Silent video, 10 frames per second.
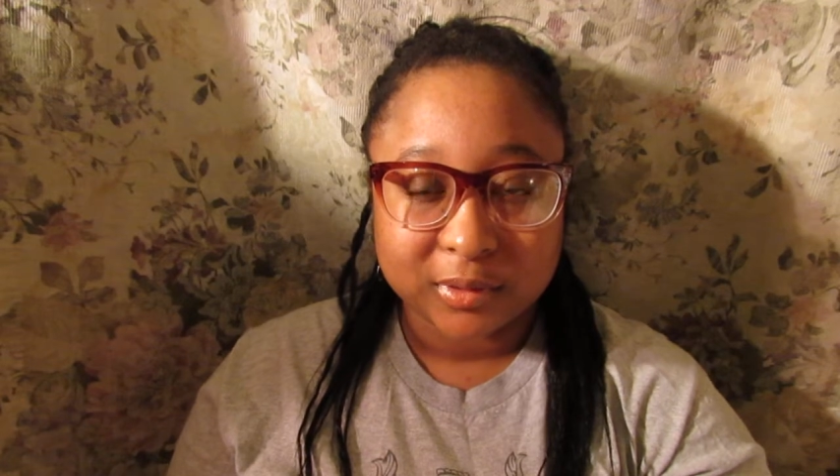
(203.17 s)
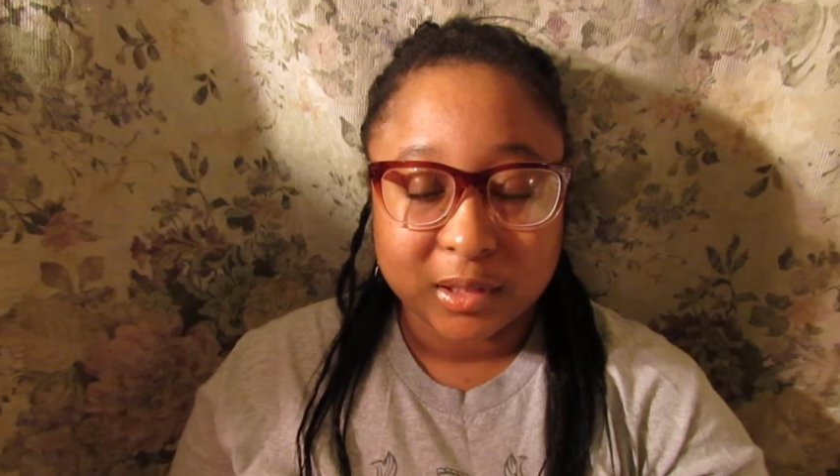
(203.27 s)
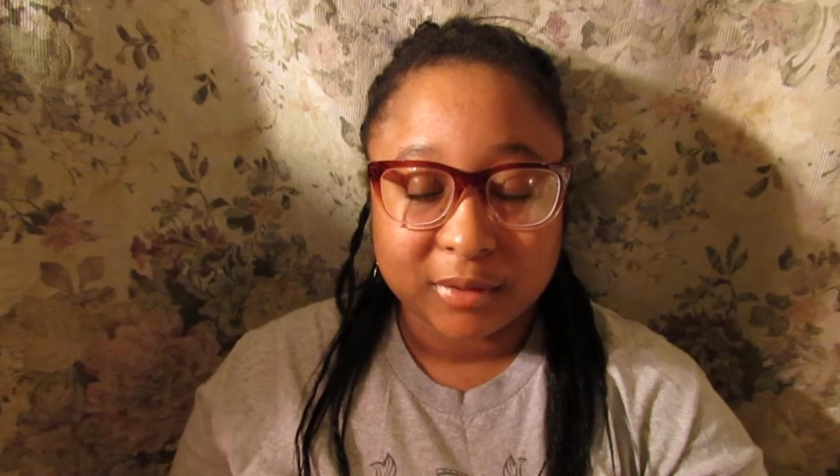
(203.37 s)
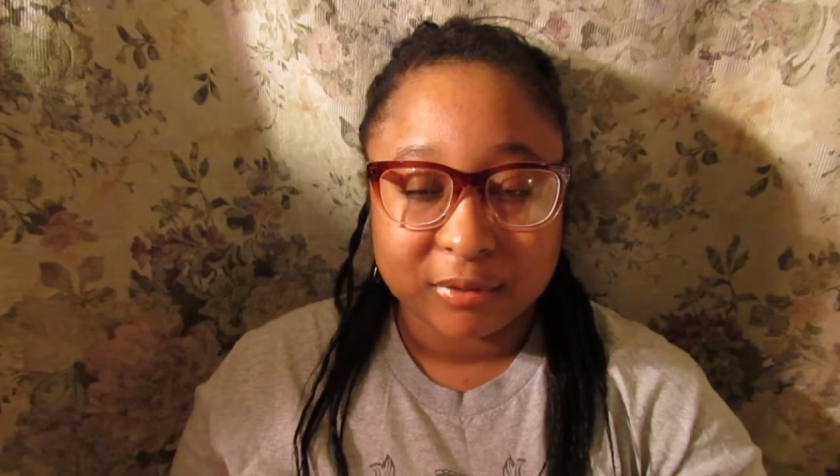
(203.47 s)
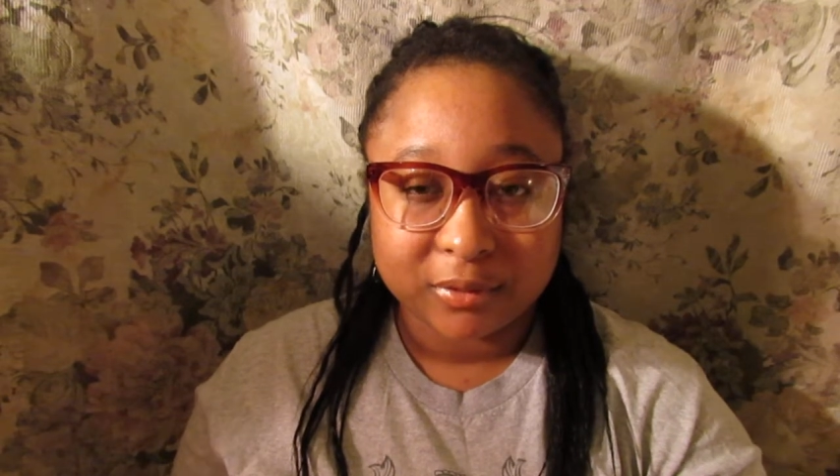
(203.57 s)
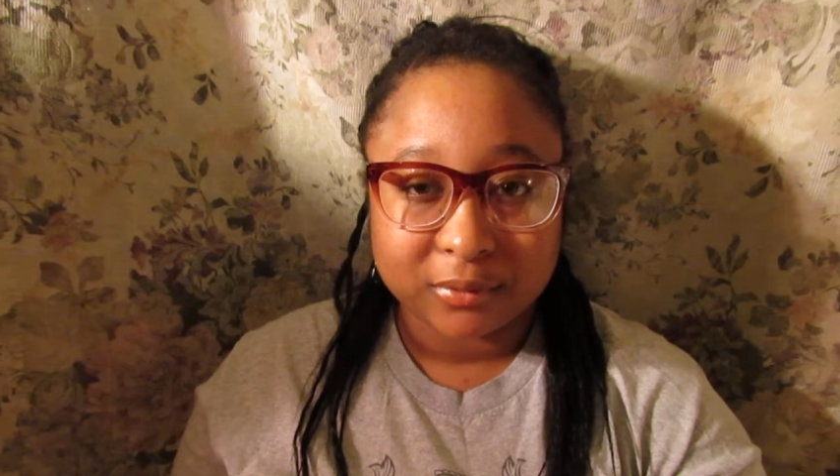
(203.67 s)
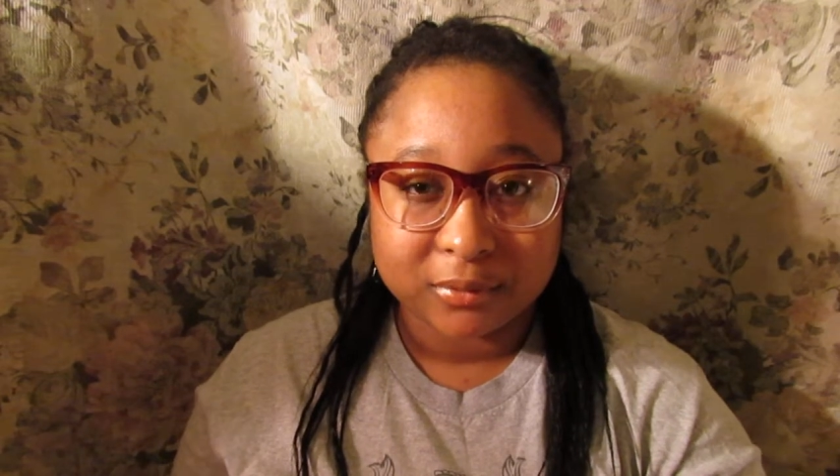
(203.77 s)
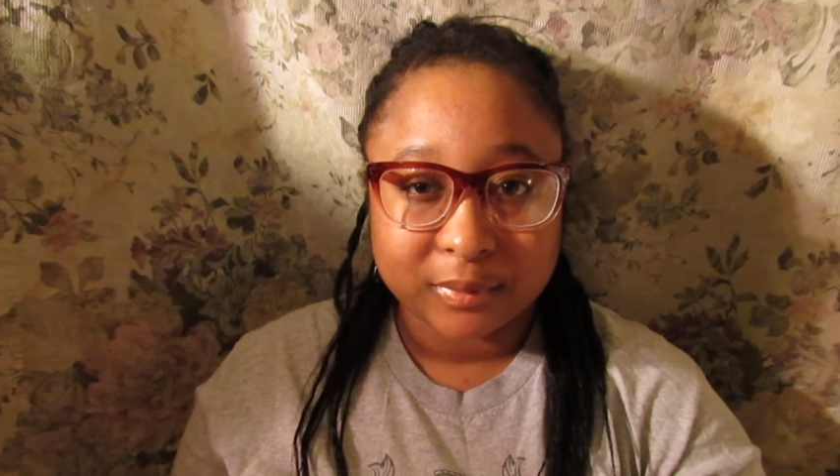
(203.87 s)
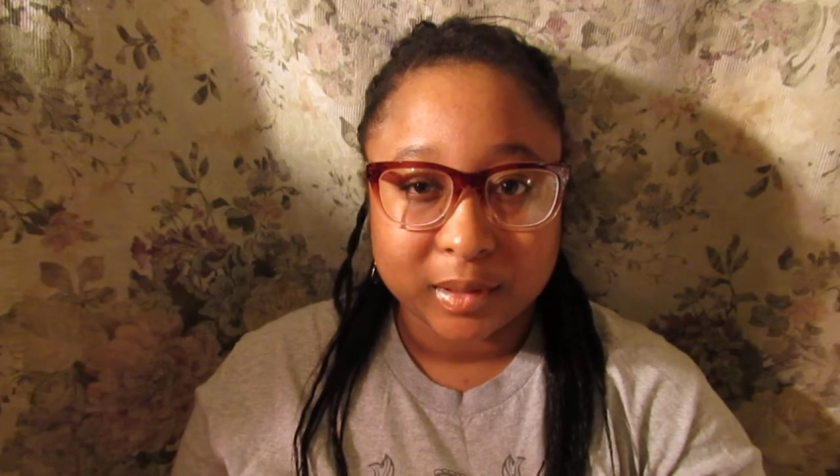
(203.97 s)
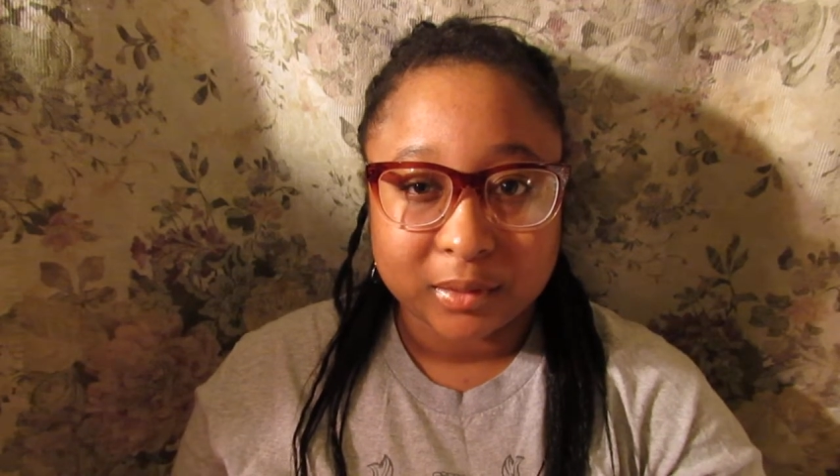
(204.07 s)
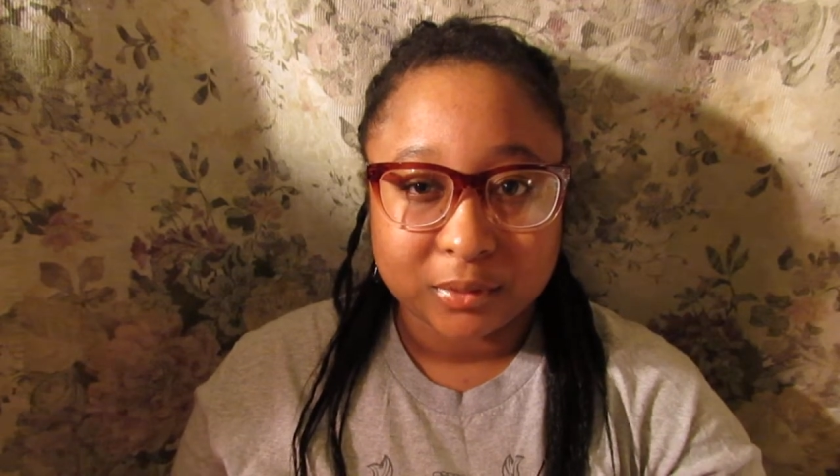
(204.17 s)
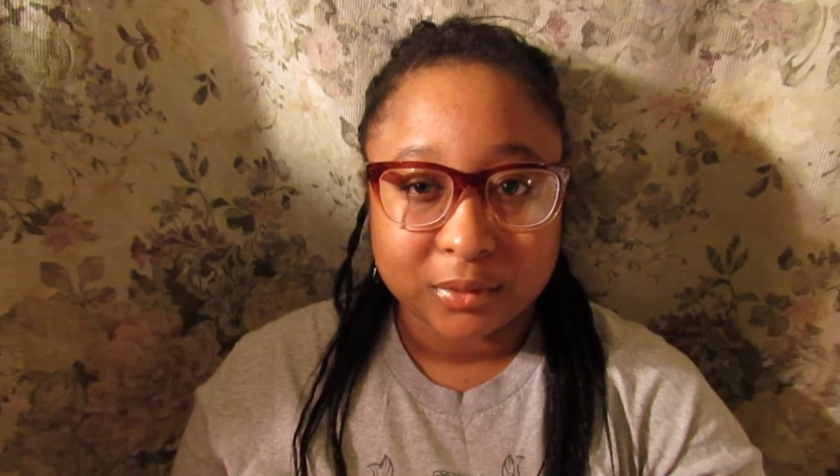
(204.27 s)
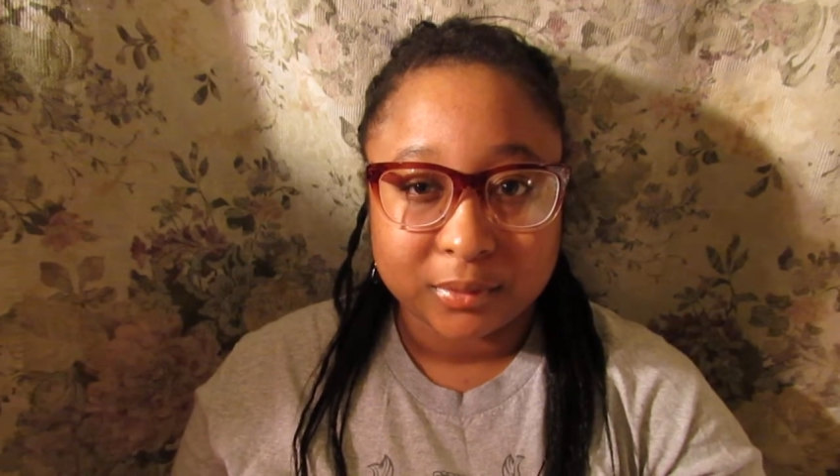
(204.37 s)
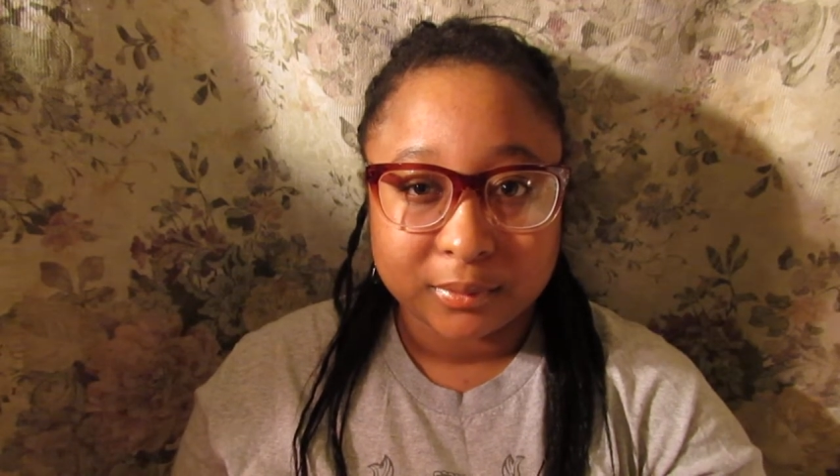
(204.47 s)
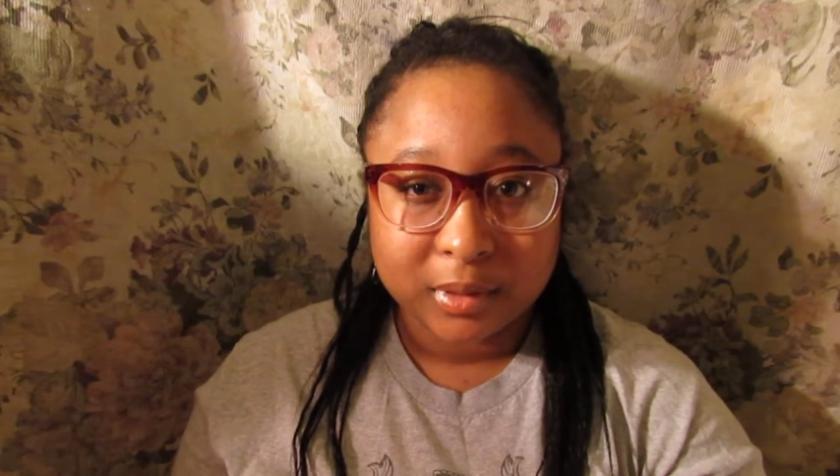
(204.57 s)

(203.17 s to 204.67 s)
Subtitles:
clerical, with, you know,